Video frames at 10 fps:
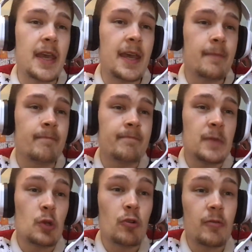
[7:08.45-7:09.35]

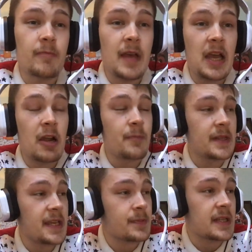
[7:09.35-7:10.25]
RB
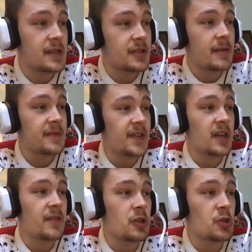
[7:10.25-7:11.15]
Leipzig, so that was
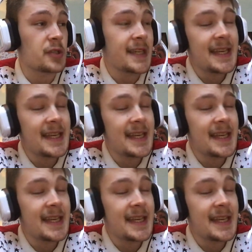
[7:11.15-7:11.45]
very, very good.